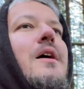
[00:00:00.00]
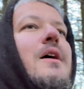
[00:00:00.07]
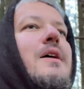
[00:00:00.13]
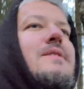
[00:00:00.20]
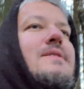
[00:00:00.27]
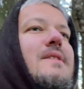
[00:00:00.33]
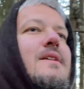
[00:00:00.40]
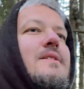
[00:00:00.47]

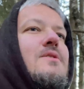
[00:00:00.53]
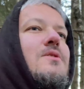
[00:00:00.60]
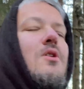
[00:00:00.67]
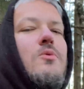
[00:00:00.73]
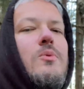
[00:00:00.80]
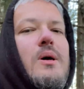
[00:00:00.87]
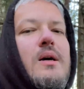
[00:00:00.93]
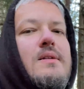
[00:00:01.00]
As things got
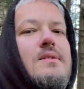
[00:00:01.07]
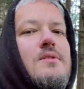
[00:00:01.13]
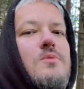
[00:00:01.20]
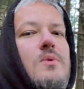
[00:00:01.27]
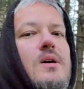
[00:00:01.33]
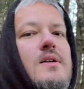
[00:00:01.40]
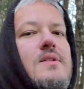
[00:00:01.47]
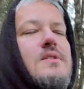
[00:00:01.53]
worse and
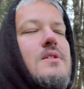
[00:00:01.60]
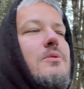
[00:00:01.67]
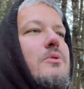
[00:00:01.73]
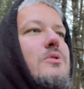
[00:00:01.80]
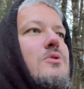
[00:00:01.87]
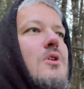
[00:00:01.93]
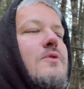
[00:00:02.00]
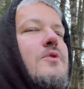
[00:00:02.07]
worse
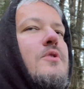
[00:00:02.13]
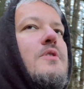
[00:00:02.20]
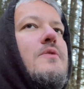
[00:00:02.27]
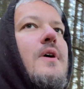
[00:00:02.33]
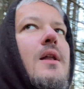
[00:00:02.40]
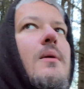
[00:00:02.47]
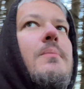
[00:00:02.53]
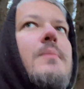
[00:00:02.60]
with software
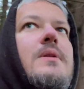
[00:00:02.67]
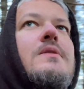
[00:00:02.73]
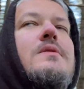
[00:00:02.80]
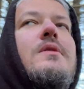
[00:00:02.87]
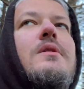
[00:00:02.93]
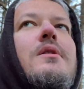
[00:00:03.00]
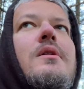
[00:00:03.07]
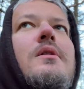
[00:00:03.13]

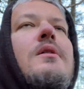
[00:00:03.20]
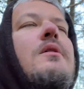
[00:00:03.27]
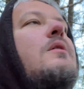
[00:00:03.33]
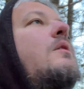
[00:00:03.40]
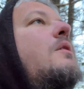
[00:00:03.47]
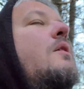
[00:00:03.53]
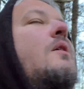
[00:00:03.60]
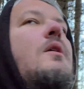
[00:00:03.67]
development,
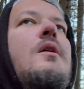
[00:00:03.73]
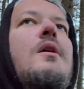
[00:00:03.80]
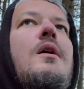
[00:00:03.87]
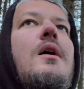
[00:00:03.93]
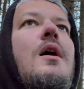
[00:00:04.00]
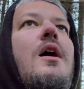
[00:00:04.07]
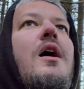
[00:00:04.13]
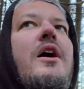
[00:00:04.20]

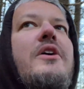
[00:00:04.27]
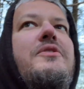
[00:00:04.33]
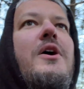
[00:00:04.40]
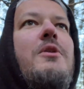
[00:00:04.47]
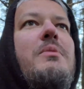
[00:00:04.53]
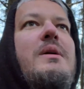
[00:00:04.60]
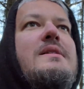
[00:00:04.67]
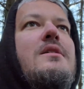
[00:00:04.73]
I
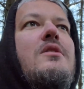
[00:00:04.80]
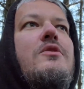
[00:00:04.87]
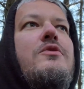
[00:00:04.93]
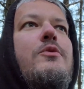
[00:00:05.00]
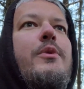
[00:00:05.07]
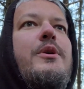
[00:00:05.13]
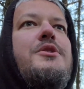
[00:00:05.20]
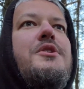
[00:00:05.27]
found
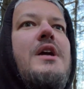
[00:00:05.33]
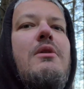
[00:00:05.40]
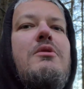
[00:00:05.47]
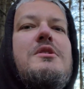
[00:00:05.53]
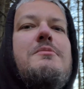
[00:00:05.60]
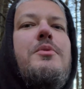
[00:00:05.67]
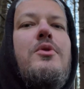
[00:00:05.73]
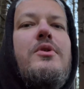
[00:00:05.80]
myself wishing I
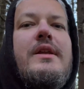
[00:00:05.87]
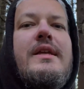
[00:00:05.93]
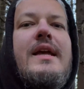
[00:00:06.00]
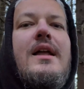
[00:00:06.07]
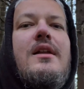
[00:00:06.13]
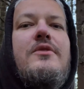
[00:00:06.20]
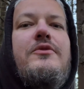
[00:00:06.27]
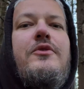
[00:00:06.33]
was born in
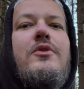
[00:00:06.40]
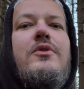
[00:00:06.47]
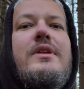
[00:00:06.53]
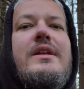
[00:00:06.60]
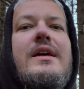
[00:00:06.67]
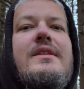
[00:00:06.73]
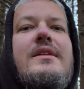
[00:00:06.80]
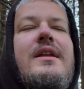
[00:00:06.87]

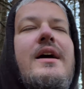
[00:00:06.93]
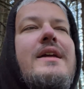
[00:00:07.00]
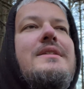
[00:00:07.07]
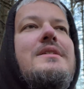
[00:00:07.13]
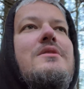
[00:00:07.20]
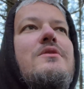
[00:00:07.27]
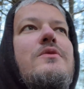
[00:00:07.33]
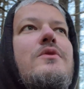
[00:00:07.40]
California in the
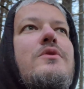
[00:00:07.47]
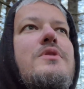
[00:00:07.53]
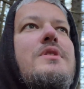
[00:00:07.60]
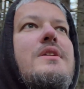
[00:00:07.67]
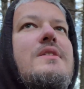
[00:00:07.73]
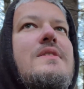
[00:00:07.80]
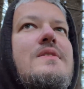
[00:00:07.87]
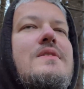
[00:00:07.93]

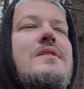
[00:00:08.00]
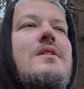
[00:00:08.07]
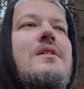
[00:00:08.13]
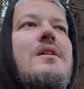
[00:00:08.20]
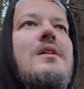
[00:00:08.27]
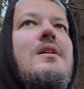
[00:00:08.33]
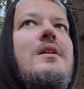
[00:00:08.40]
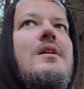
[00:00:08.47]
1940s
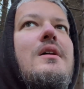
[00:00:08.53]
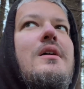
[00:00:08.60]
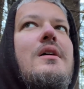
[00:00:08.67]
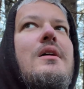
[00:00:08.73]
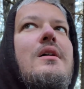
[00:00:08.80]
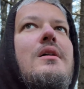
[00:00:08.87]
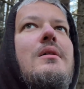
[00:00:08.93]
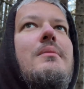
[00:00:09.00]

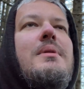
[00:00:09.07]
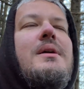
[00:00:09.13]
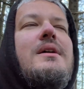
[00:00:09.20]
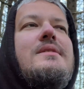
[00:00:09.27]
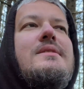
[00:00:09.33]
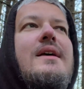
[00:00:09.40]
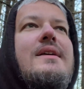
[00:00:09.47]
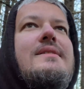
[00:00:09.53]

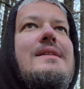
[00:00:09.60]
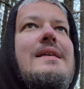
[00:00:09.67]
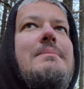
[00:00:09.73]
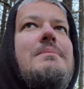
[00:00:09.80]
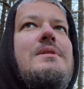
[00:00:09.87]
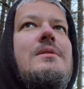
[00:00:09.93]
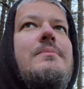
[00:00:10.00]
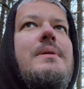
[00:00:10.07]
because that
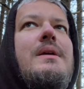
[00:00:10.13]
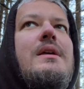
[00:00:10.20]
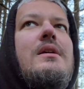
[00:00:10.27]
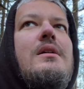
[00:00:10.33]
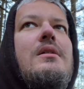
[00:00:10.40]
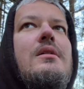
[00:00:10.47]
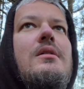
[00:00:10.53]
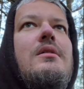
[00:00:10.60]
seemed to
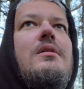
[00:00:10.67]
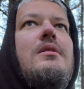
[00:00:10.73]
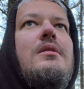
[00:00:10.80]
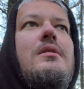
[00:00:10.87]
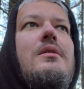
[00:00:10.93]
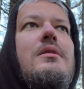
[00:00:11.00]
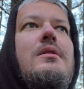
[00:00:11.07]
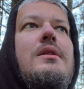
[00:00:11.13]
be
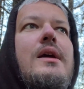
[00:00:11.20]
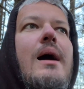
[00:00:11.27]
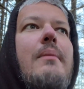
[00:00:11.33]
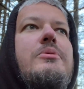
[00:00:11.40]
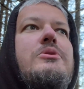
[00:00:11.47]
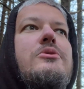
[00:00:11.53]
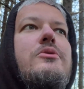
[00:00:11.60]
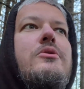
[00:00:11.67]
the
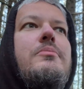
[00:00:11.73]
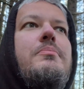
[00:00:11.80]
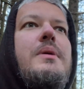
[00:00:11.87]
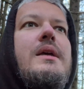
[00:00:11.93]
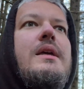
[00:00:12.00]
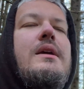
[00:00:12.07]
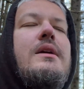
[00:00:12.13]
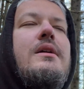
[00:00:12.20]
absolute
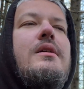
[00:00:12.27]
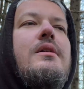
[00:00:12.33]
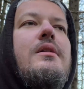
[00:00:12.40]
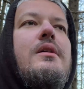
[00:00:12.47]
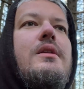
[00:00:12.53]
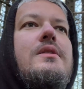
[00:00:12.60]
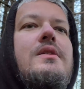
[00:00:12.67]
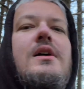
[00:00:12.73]
peak
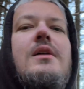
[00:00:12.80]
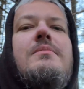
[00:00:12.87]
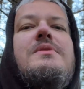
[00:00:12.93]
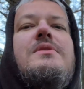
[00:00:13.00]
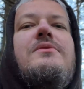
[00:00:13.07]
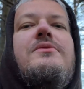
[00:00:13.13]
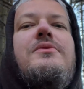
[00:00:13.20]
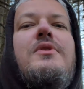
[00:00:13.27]
in
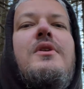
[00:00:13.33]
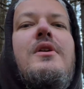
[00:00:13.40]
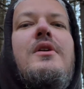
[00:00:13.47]
terms of